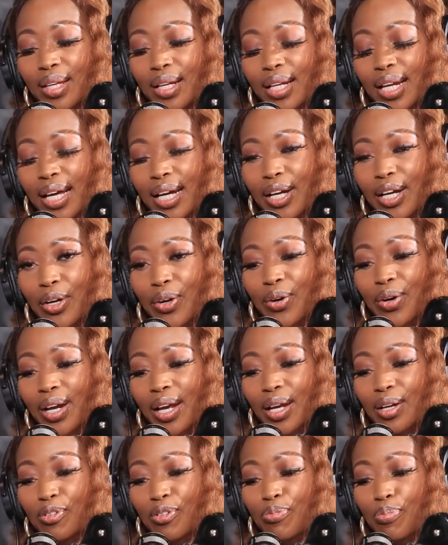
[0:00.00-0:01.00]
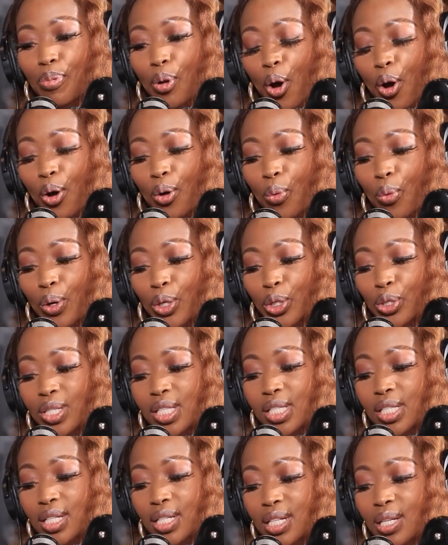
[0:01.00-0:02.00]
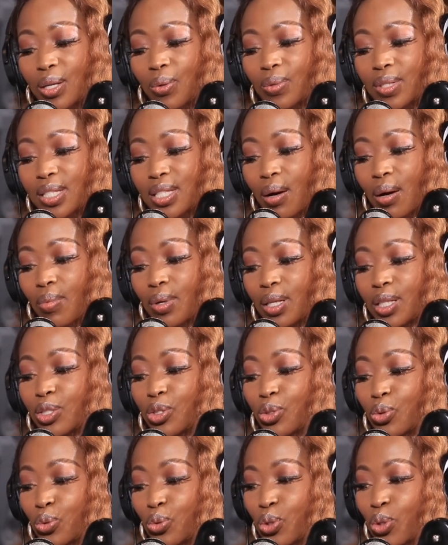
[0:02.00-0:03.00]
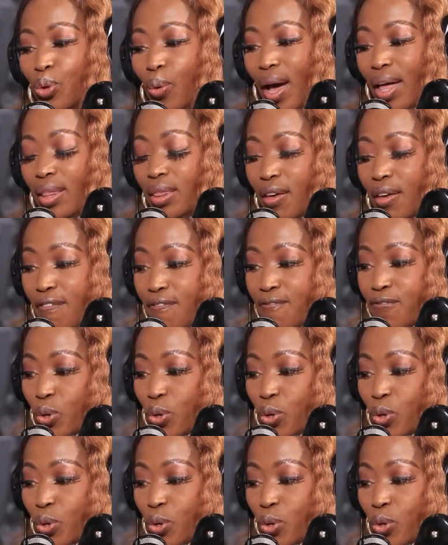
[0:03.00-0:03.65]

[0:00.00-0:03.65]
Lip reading: like a creative block when you're sitting with someone in studio and they're